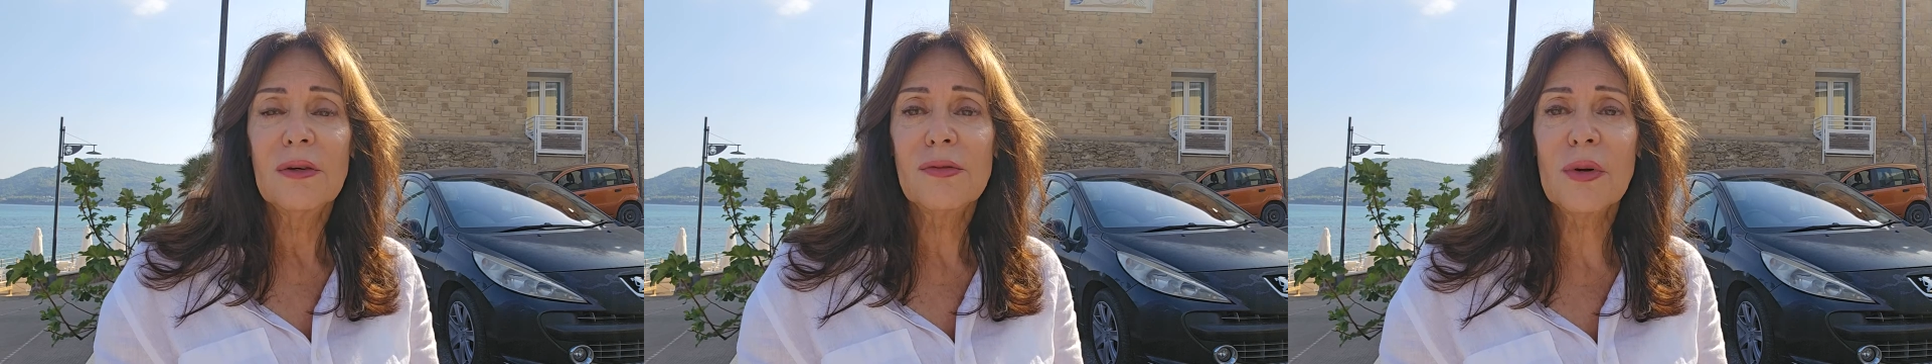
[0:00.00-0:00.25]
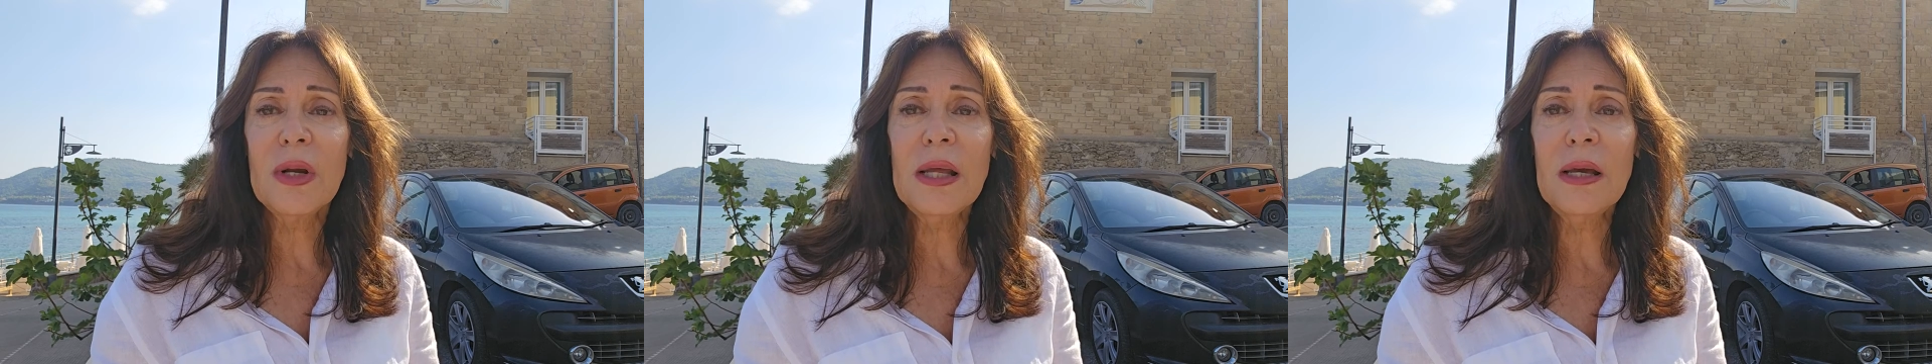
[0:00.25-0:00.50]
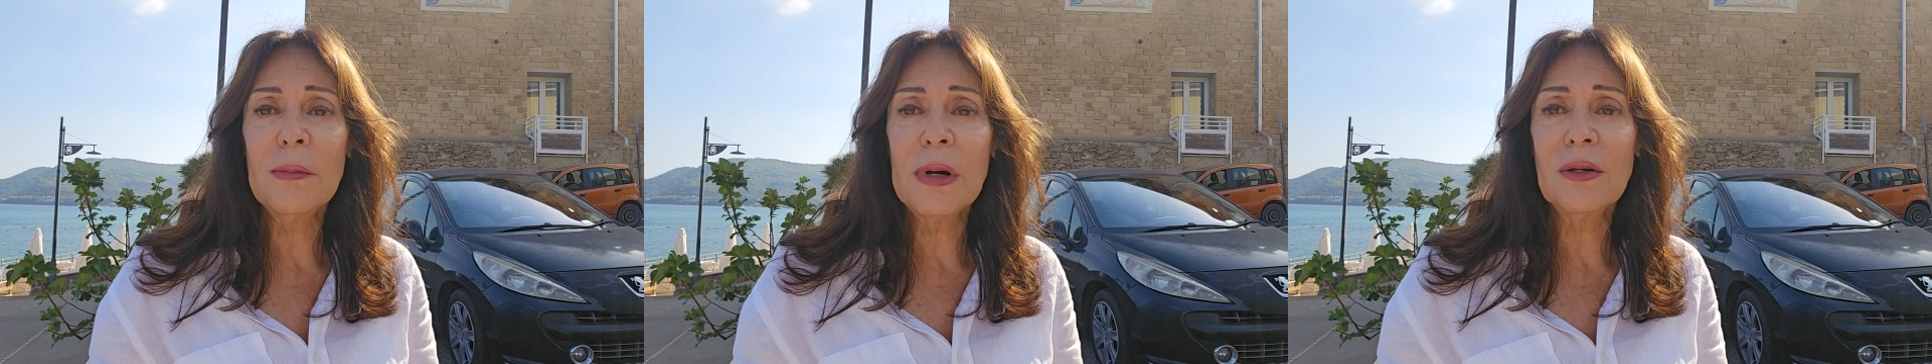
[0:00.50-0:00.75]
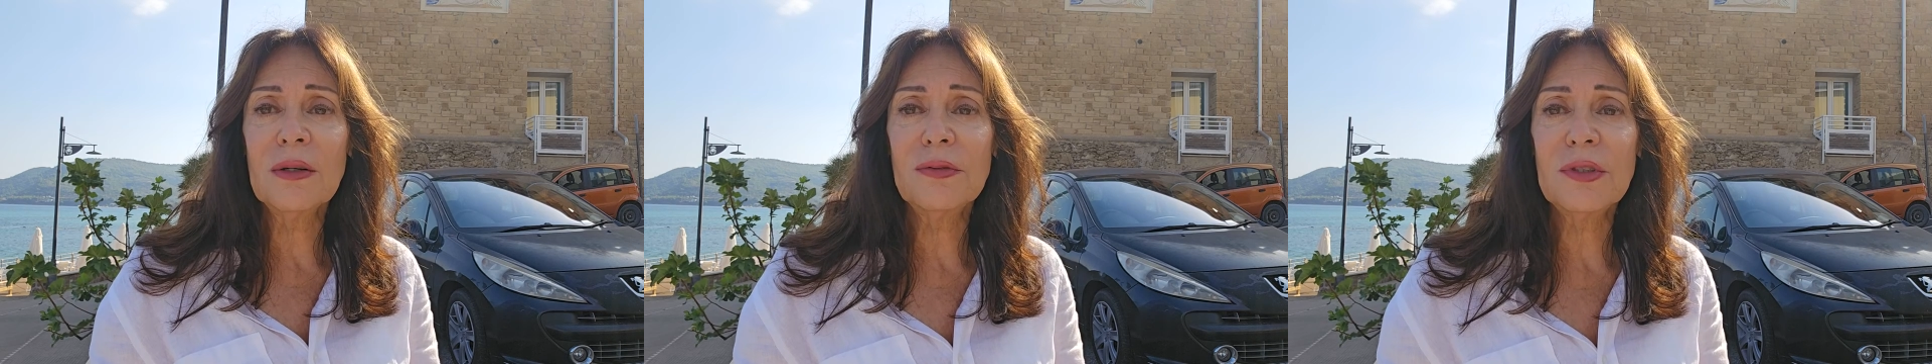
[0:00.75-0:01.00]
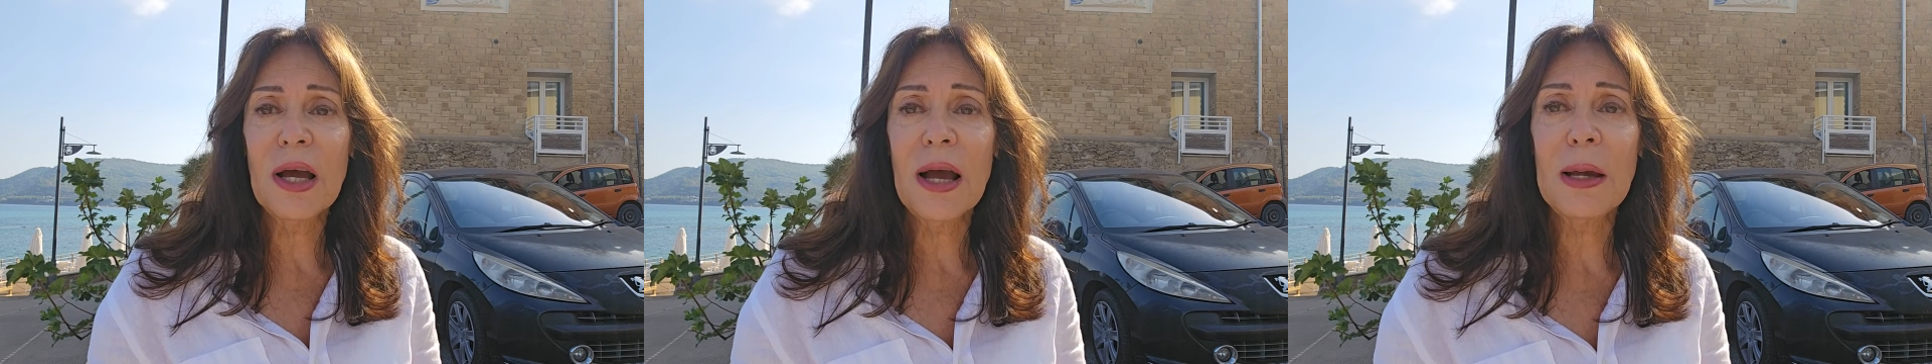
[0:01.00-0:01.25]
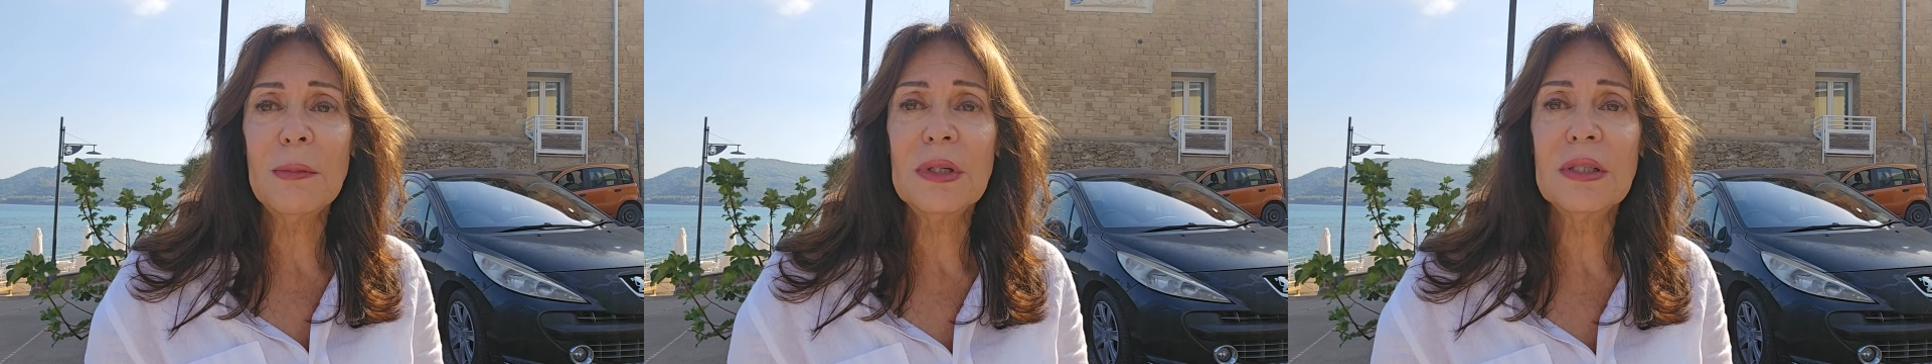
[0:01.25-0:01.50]
for any amount of
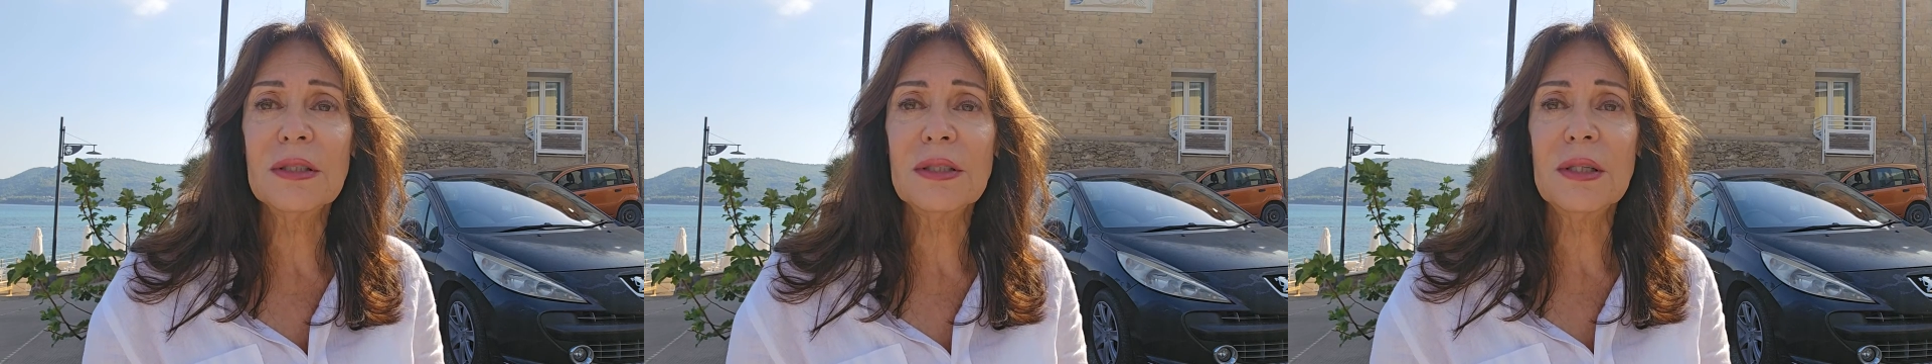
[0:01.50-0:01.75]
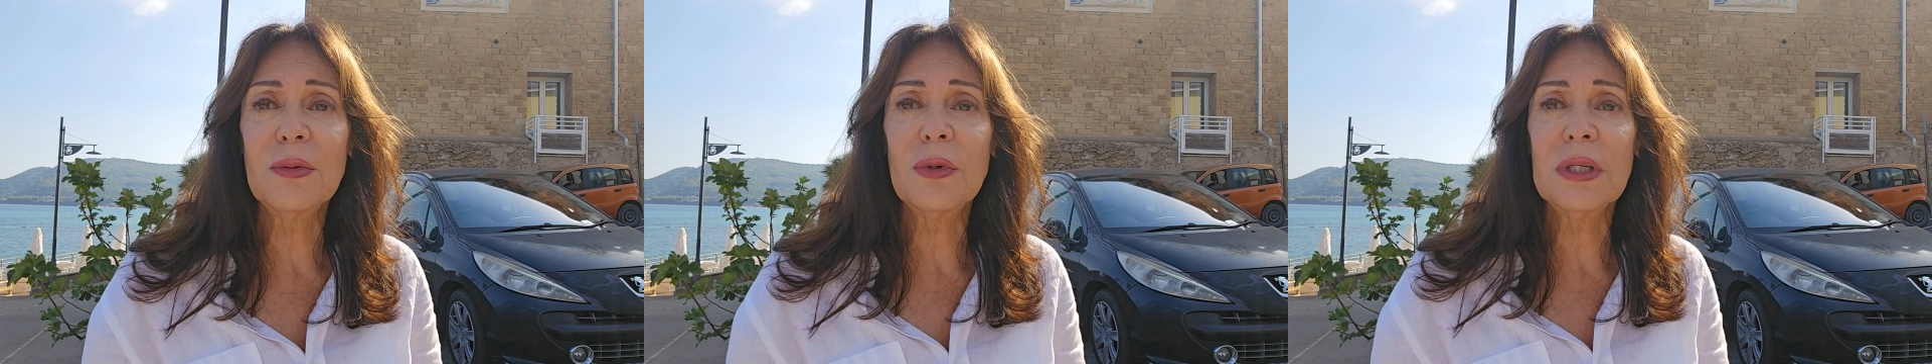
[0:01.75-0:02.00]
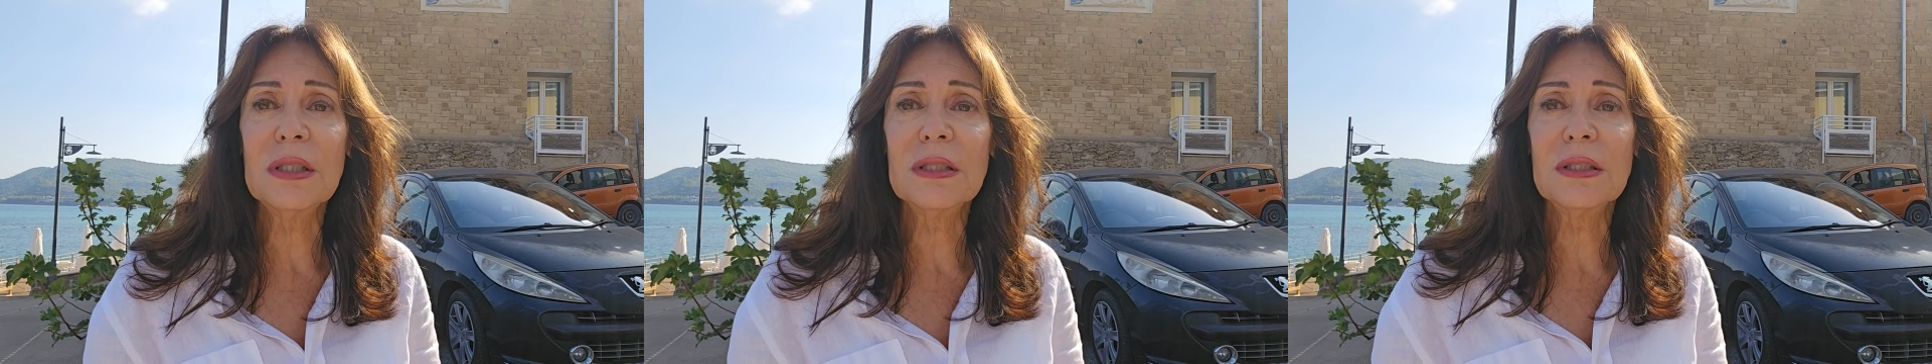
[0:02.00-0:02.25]
time, and to see what it